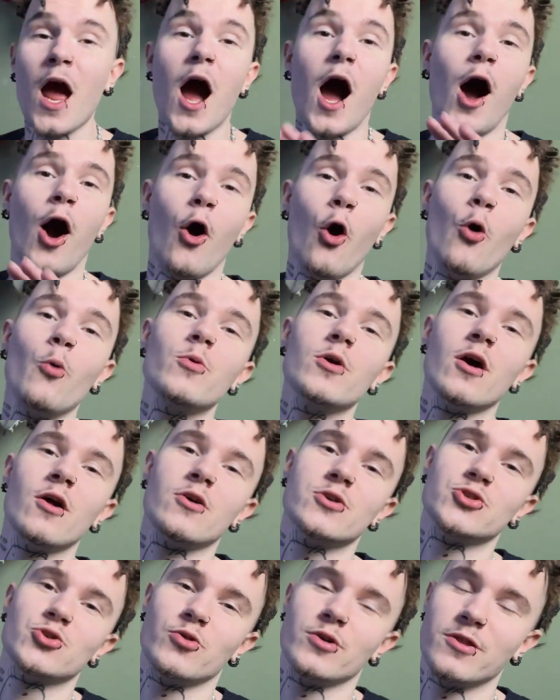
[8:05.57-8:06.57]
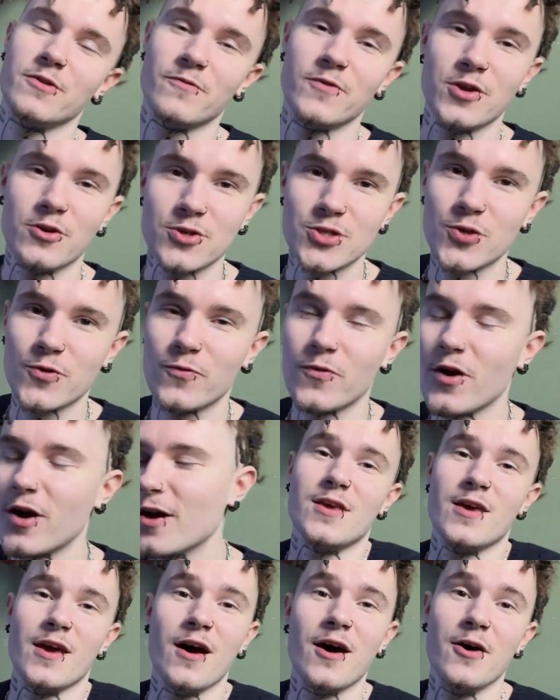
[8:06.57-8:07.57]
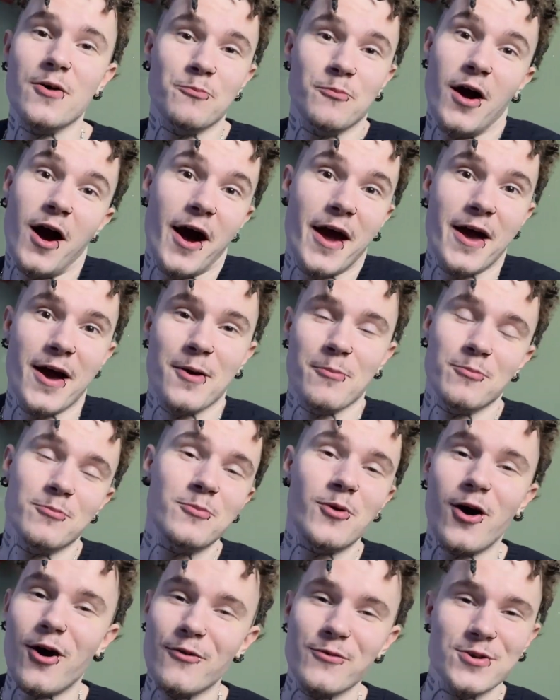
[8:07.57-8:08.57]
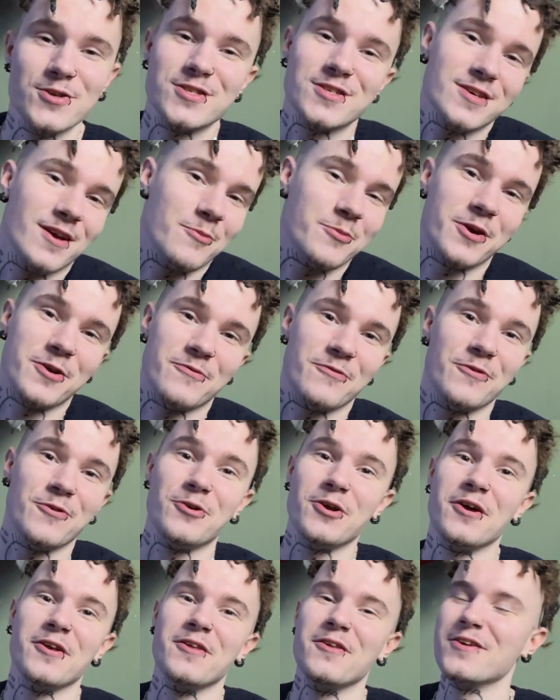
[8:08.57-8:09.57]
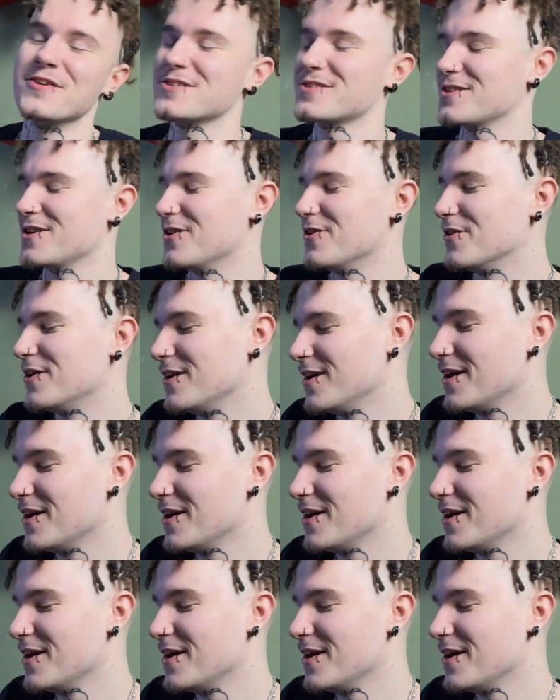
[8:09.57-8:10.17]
I hope y'all enjoying the video so far. Yeah, I am. Obviously, I'm getting food out of this, so